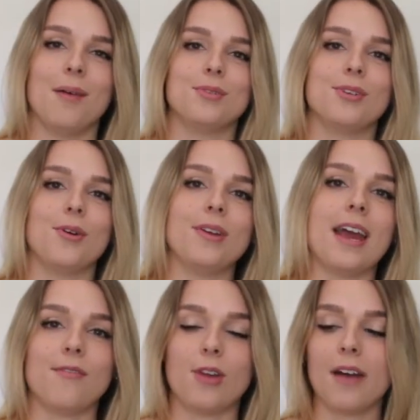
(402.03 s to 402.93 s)
So yeah,
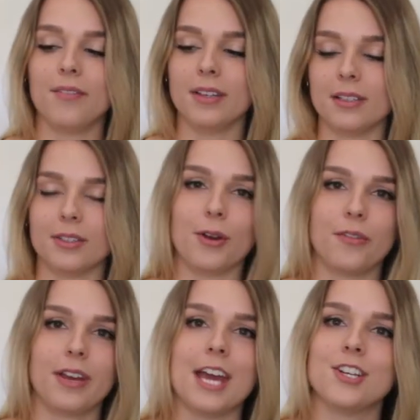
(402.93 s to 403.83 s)
if you have a little
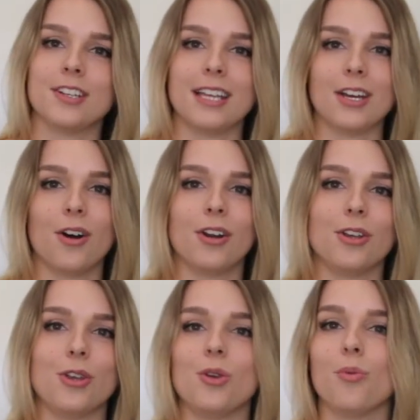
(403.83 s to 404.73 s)
notification thing
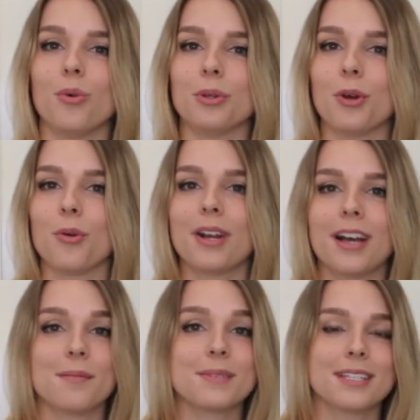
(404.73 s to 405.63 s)
on, you will know when it
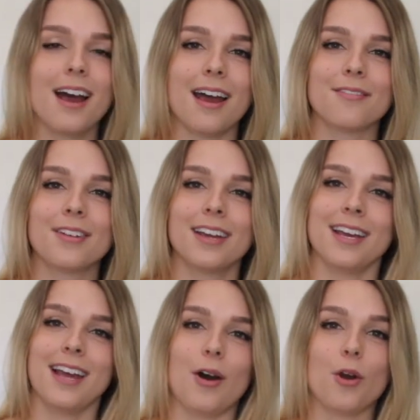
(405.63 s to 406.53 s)
comes live.
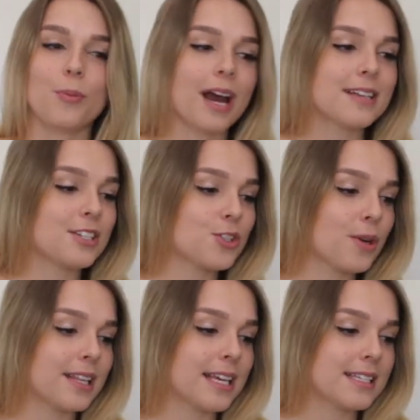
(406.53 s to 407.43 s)
I hope you guys
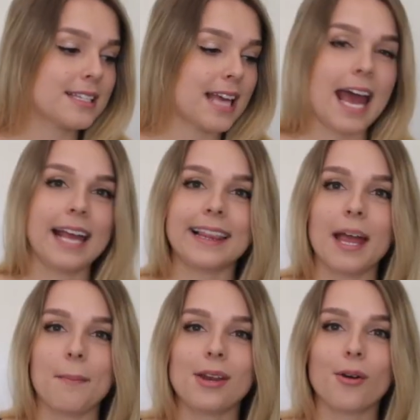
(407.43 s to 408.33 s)
enjoyed this, and
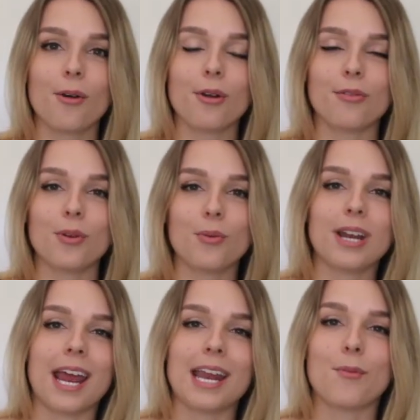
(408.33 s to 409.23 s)
let me know if you
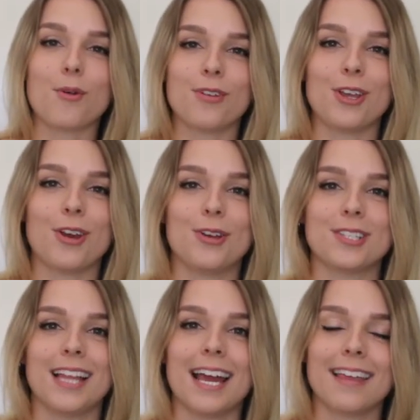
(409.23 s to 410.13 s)
want any more
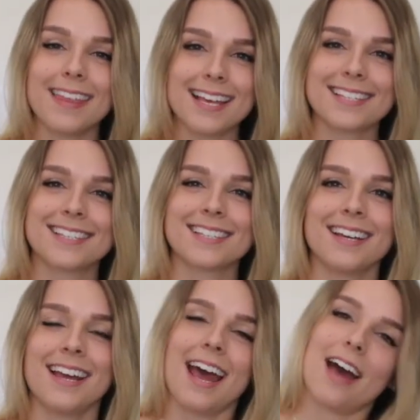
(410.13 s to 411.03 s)
videos like this.
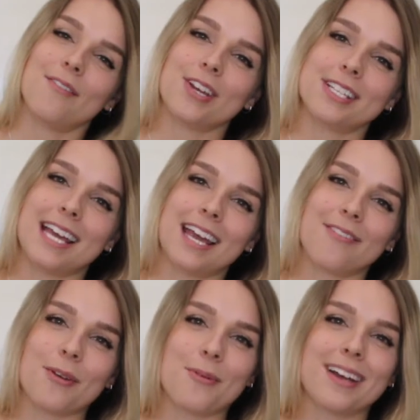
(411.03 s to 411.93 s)
Have a good day,
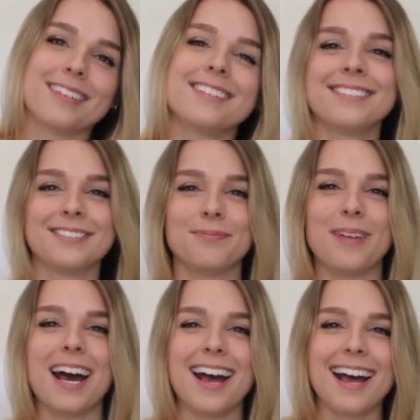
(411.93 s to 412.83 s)
everyone.
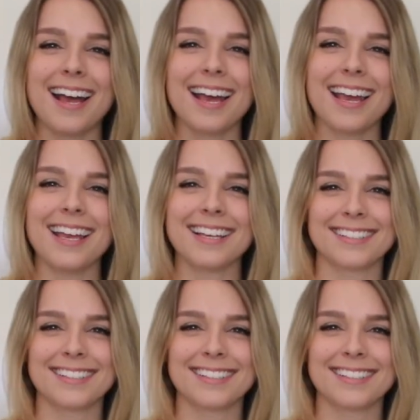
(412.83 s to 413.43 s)
Bye!